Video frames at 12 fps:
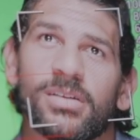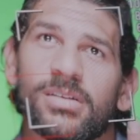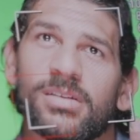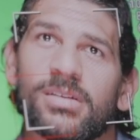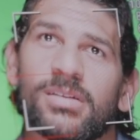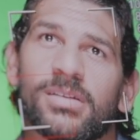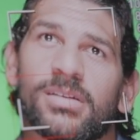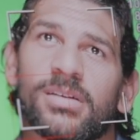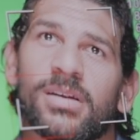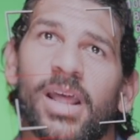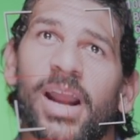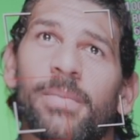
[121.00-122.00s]
and as a
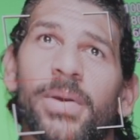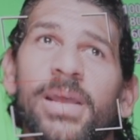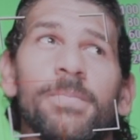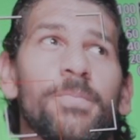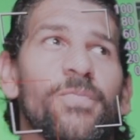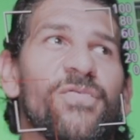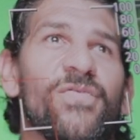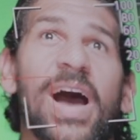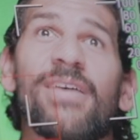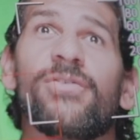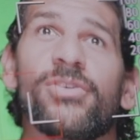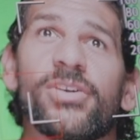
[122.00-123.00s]
result have less
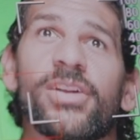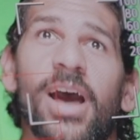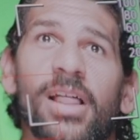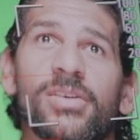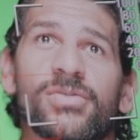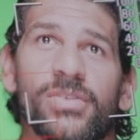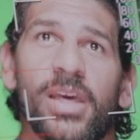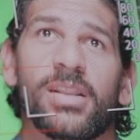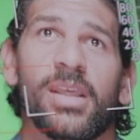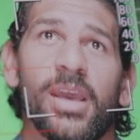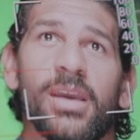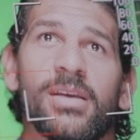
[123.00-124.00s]
spill. You want your
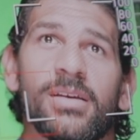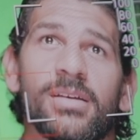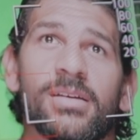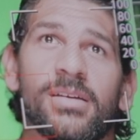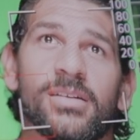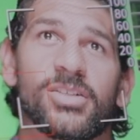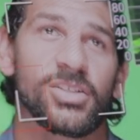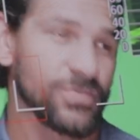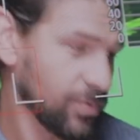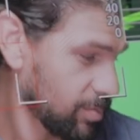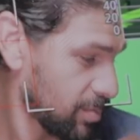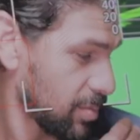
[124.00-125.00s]
green
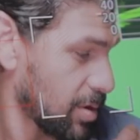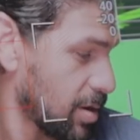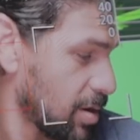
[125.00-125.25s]
screen